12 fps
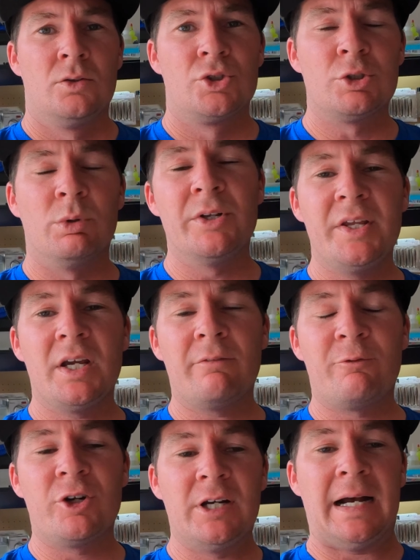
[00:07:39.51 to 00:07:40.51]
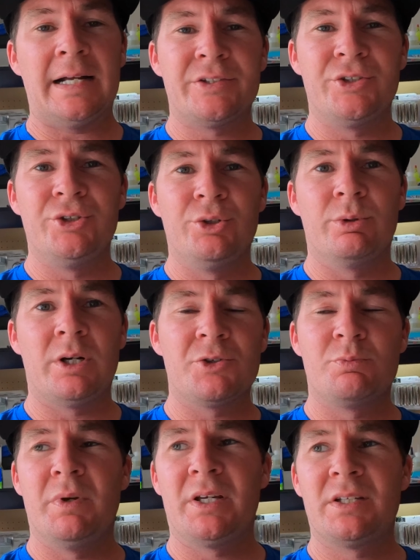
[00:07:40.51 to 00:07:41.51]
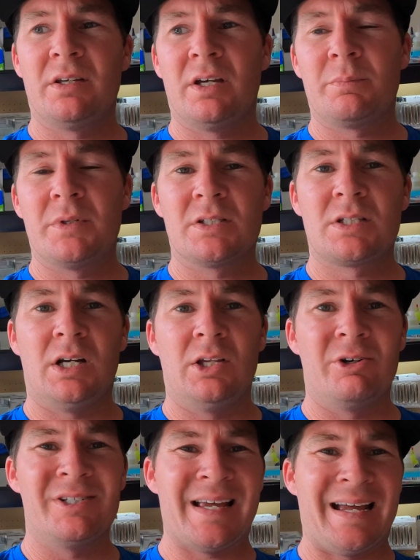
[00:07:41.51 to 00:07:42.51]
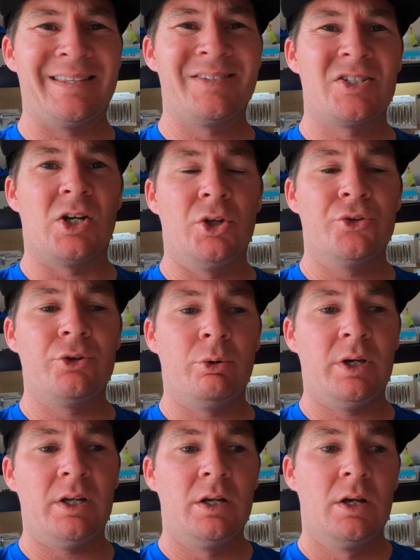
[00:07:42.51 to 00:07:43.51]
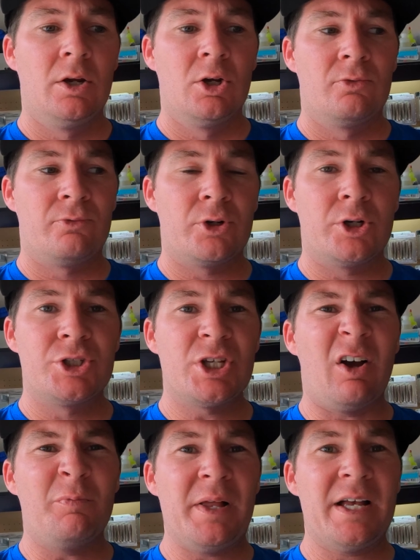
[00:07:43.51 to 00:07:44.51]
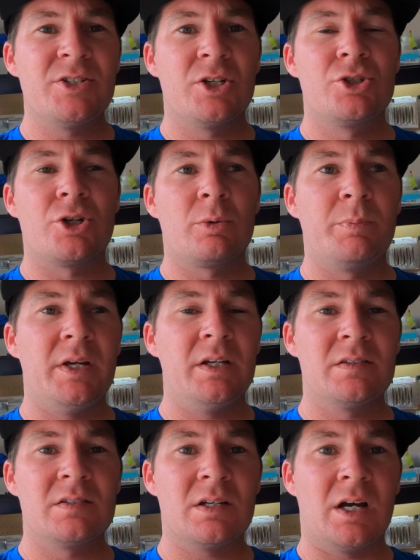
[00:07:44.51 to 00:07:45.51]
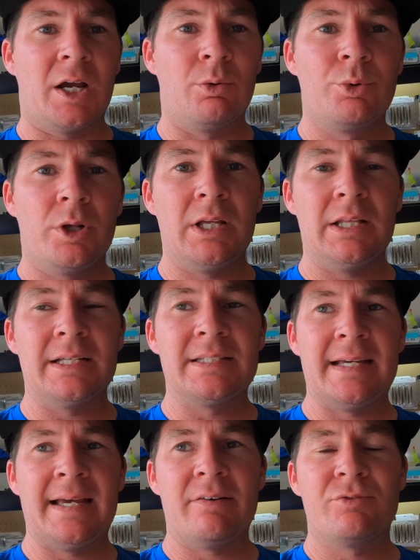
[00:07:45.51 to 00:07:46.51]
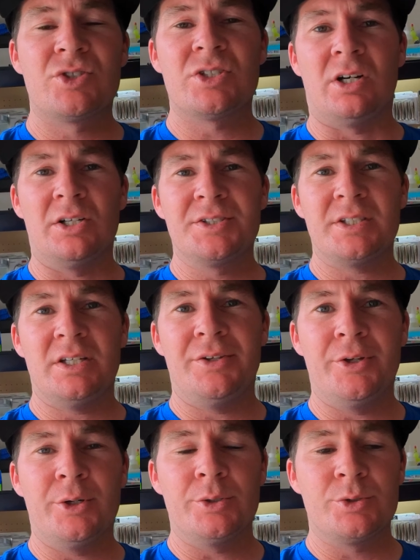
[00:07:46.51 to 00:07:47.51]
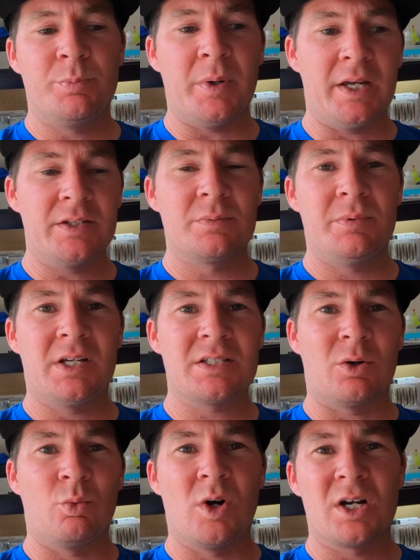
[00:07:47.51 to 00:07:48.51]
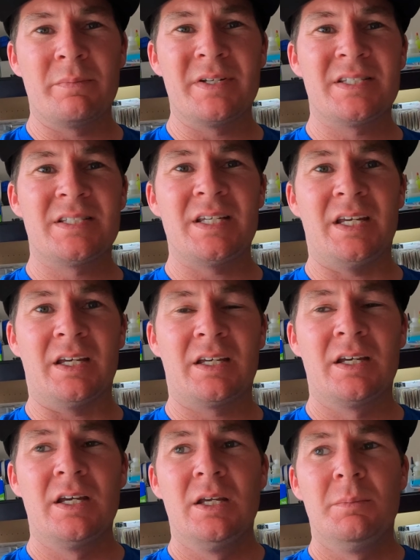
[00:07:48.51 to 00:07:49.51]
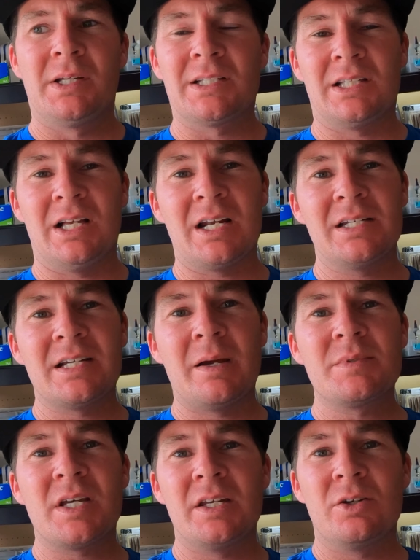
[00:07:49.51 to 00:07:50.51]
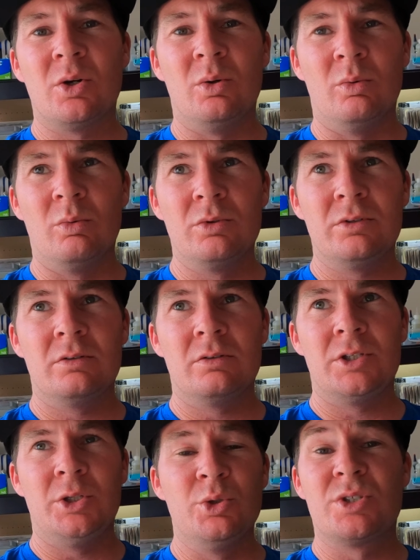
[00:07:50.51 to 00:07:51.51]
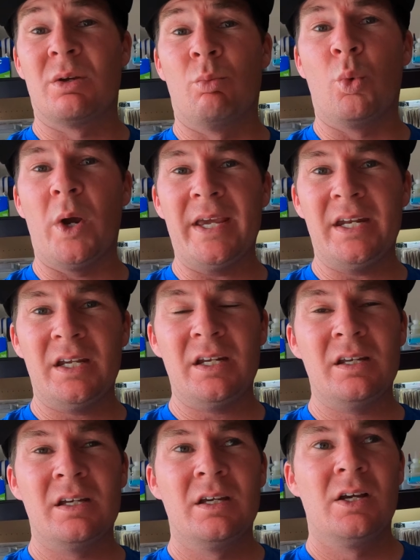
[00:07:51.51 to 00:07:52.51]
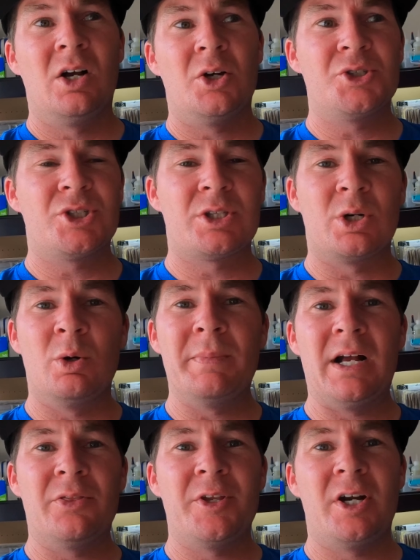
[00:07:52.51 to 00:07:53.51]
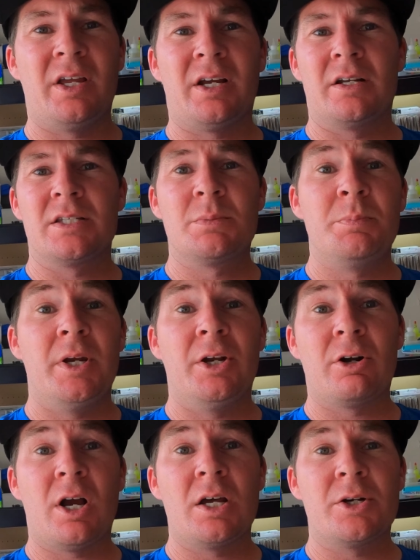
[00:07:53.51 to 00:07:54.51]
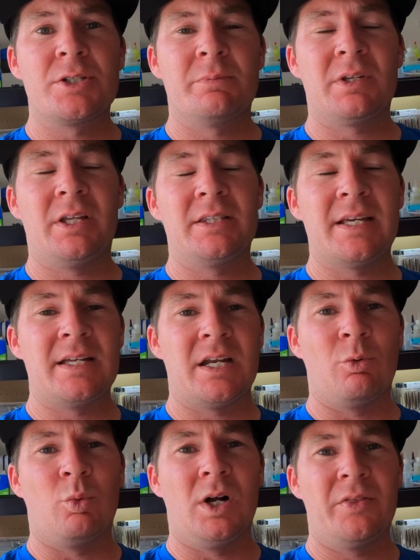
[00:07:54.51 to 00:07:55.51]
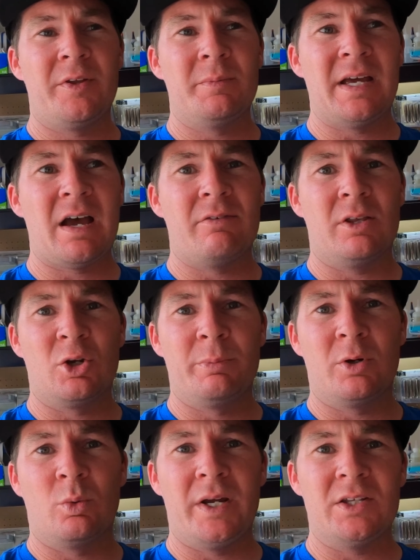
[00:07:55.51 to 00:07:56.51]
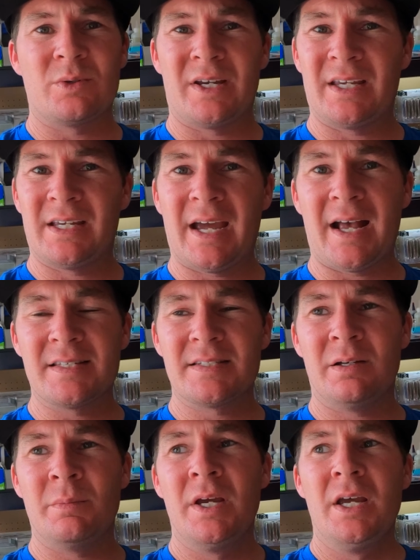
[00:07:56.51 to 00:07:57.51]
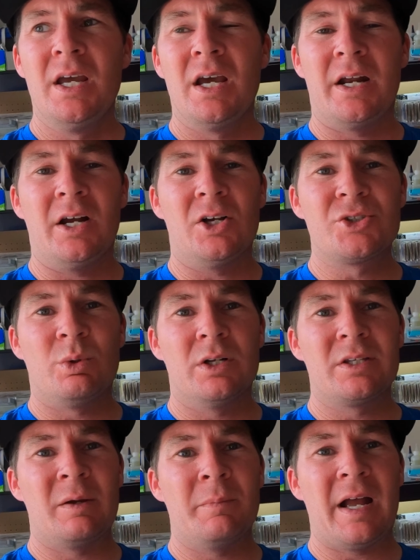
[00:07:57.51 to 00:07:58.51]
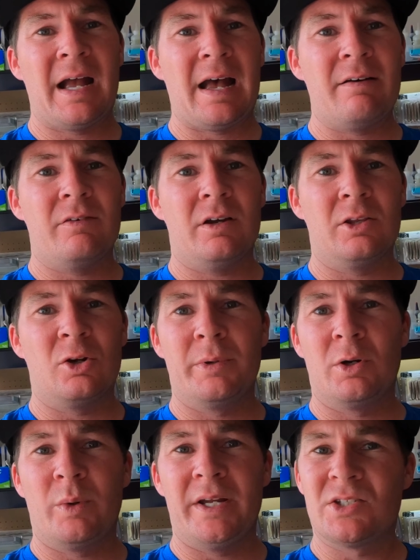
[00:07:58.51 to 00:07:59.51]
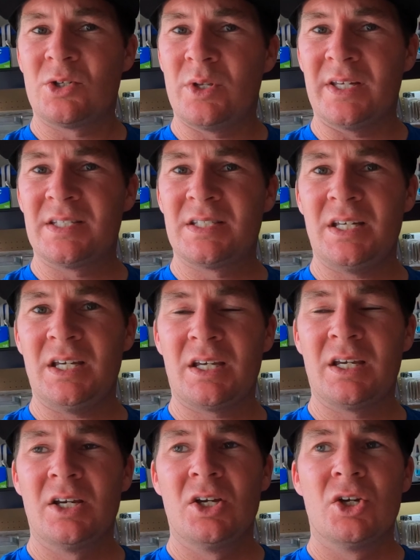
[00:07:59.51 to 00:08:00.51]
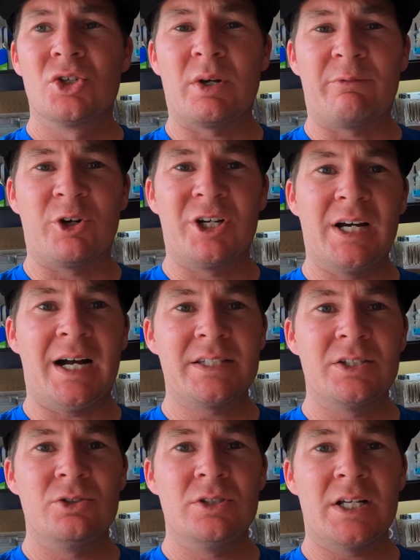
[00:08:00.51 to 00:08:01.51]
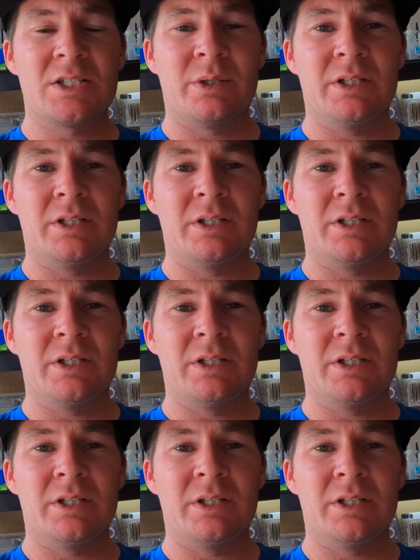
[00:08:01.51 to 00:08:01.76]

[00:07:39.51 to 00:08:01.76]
So one thing I forgot to do when I was mixing up this color is add salt to it. For soft plastic jerk baits, I really like to have salt in those baits because I want them to sink. Because a lot of times I don't use them weighted. I'll just throw them out there like on a spinning rod or something like that. And I want them to have a little bit of weight so I can cast them. And I also want them to have a little bit of weight so they sink. So I forgot to do that. So